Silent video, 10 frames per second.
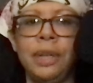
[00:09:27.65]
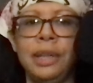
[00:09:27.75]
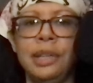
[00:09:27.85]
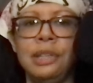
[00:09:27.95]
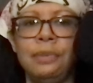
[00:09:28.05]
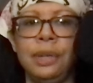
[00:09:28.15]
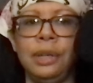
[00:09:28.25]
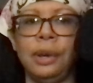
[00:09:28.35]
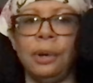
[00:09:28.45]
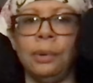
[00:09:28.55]
In this
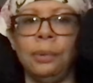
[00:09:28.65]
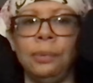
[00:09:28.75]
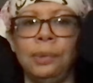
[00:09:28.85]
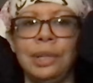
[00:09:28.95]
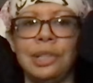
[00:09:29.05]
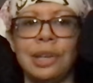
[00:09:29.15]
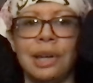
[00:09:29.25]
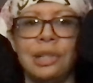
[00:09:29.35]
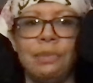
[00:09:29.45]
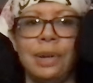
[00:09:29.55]
video, we
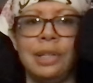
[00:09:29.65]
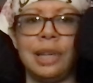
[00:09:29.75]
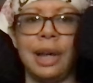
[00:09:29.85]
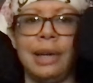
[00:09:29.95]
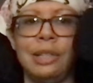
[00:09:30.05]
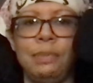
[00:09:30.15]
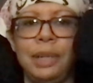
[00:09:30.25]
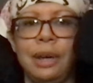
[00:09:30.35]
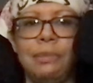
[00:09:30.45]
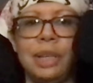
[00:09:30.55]
discuss when science
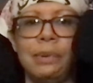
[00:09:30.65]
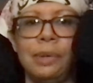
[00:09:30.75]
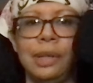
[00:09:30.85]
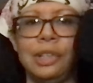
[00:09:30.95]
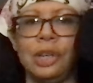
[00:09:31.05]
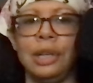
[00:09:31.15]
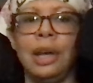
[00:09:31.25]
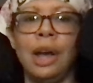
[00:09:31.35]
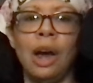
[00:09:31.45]
becomes a religion.